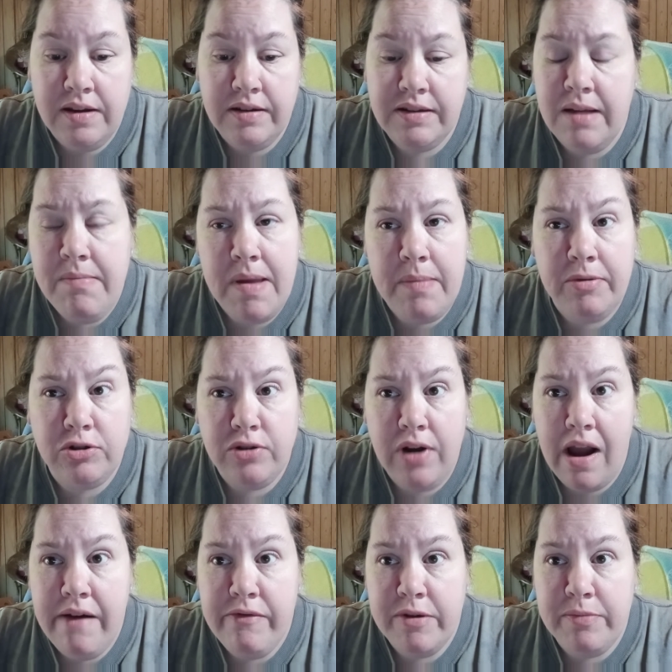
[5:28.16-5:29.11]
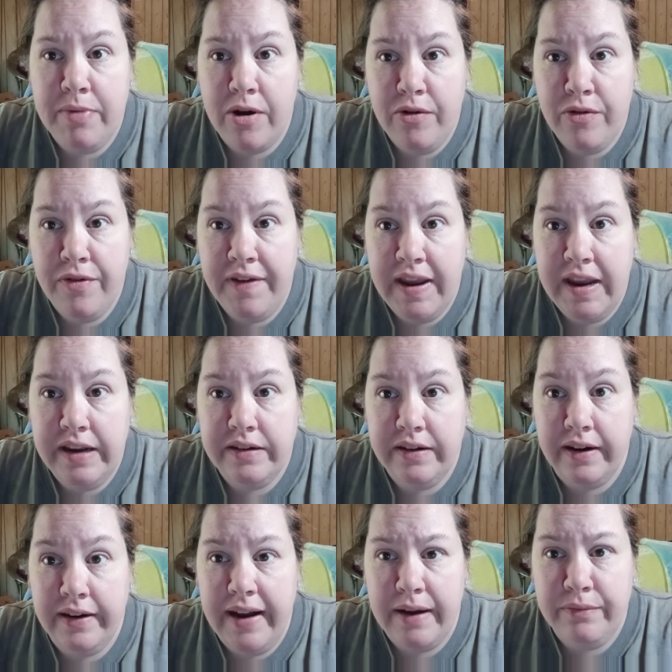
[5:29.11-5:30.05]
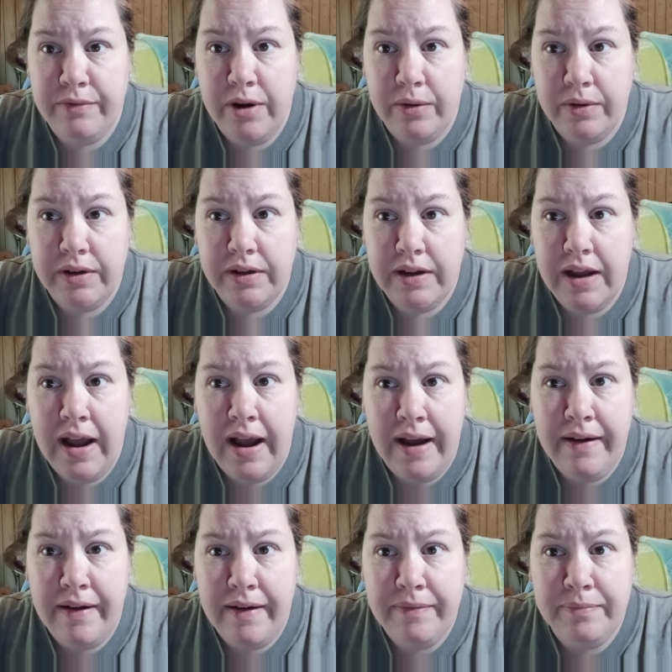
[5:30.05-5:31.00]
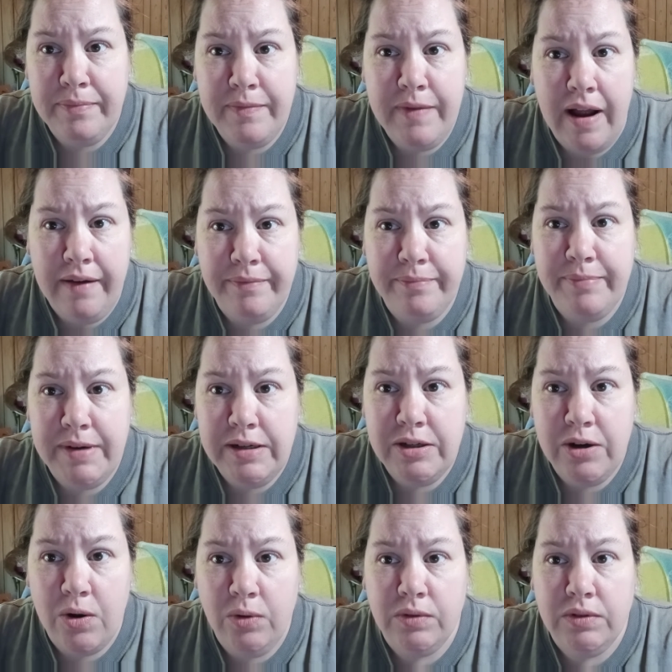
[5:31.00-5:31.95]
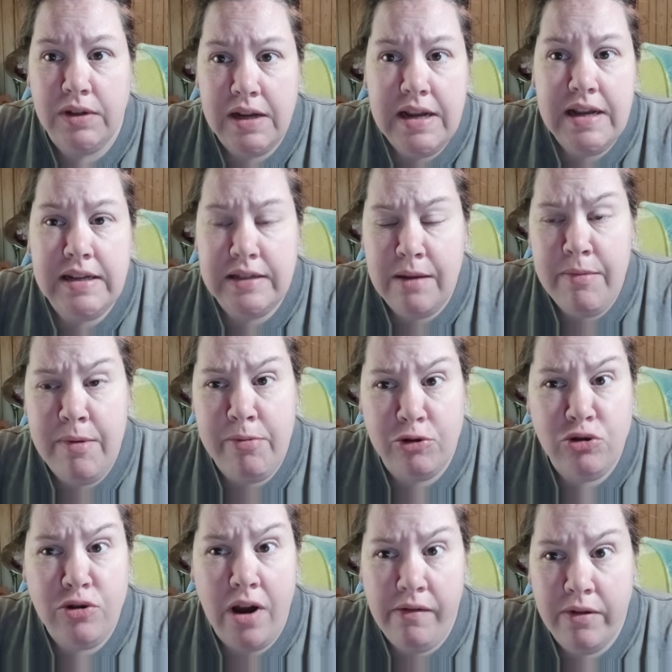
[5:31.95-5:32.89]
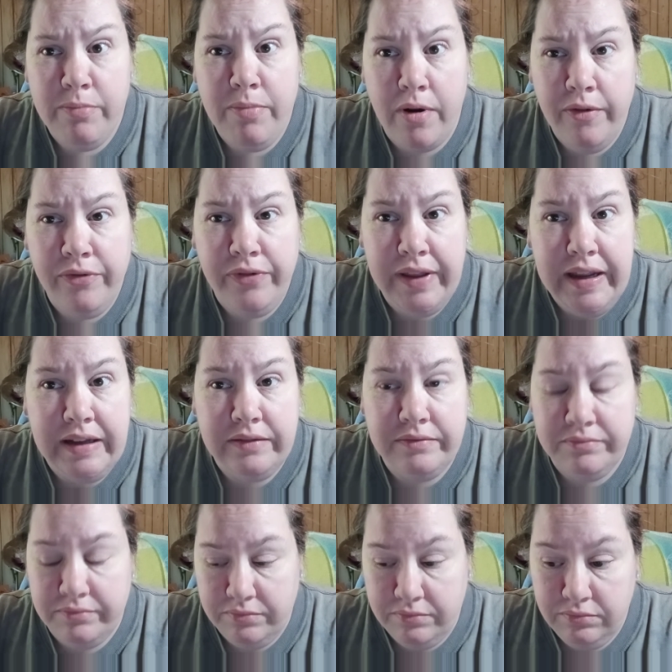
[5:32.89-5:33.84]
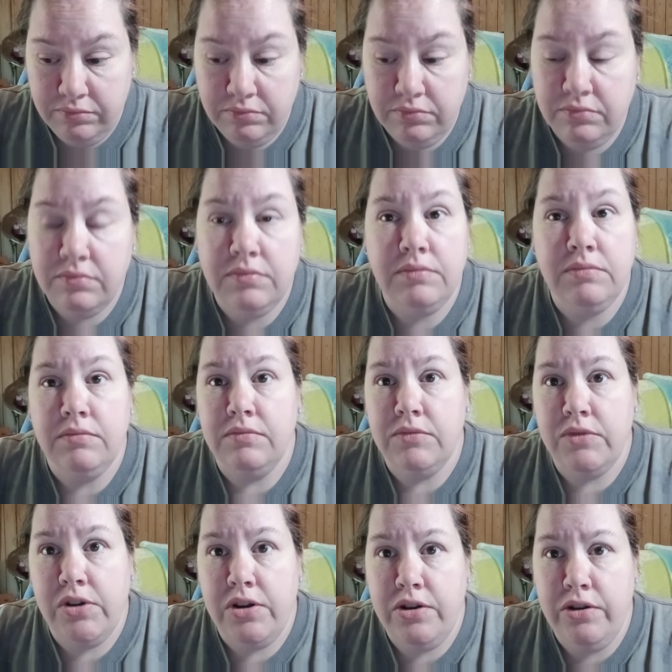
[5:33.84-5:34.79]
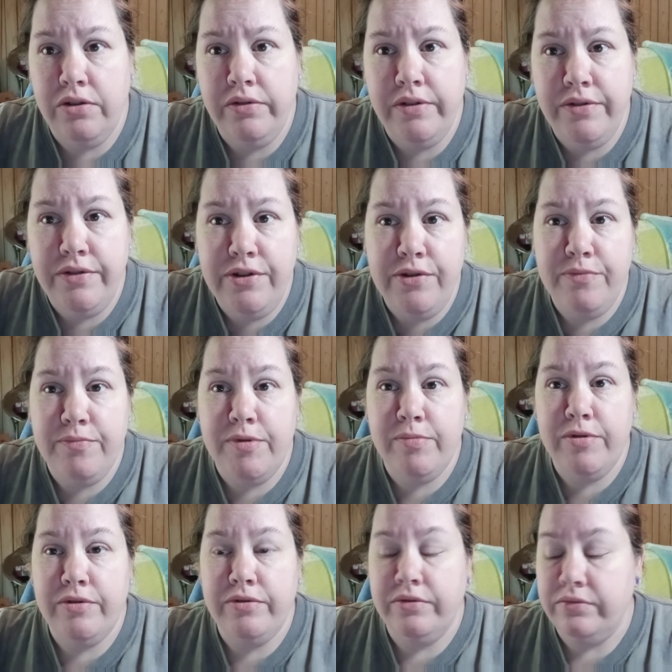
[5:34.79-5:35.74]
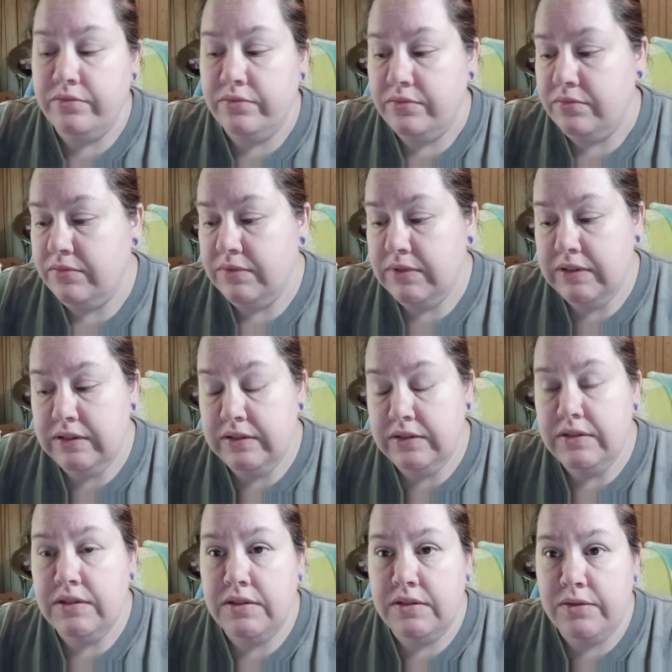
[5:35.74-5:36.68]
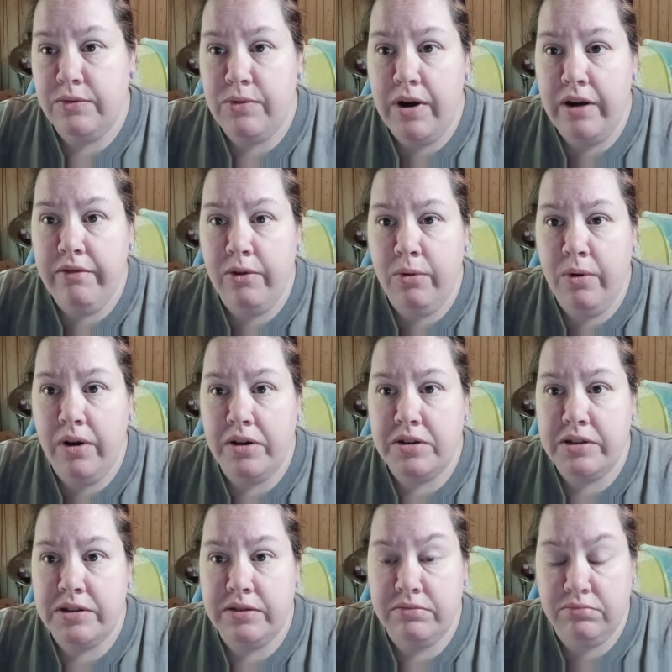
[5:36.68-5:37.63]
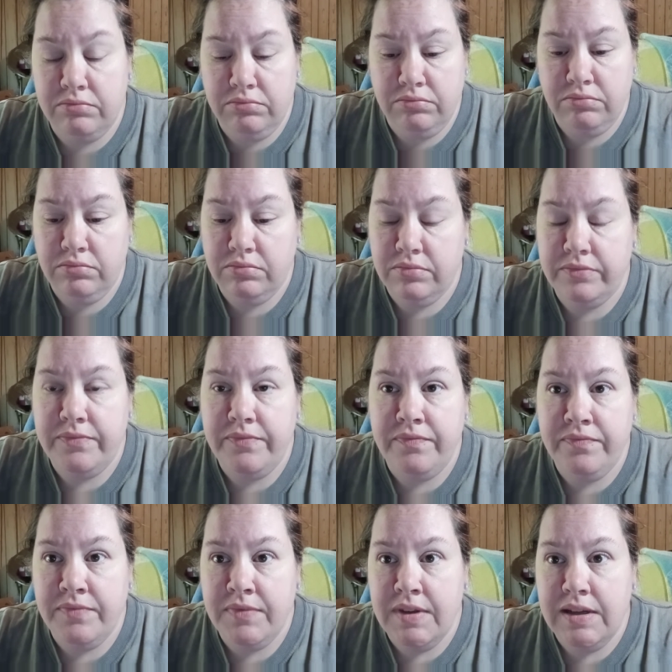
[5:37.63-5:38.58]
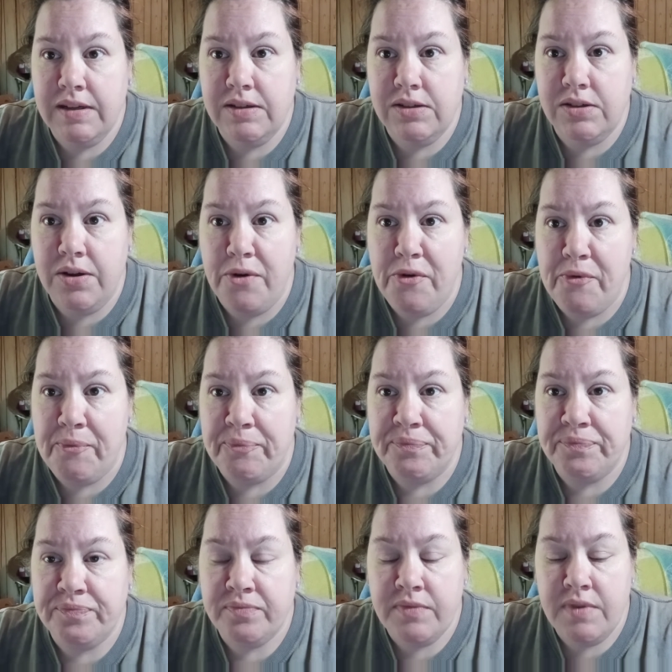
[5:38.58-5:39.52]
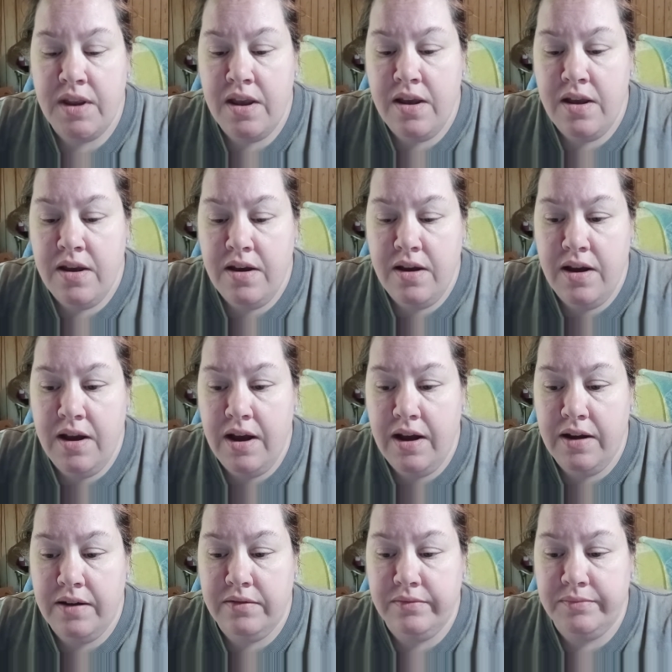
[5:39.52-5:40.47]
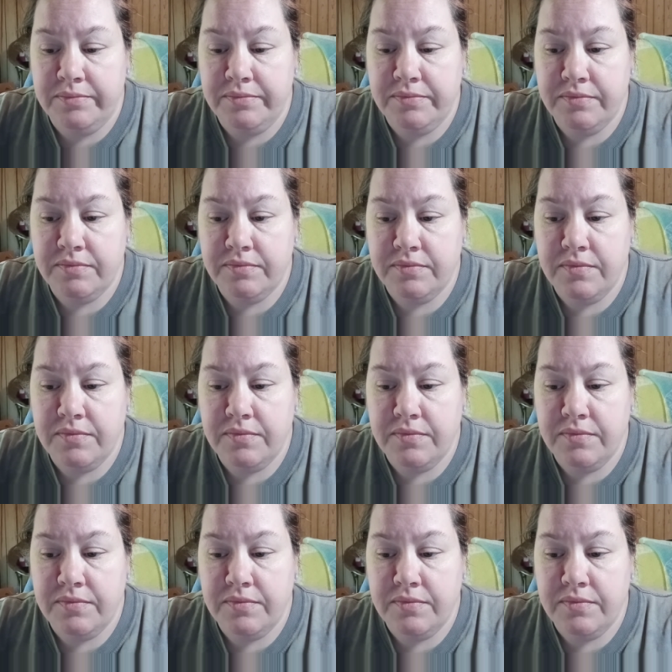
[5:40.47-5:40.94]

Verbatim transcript: some people drive with both feet. I've noted. I, have I've been told. Some people drive with both feet. You do you, boo-boo. Whatever works. So, um,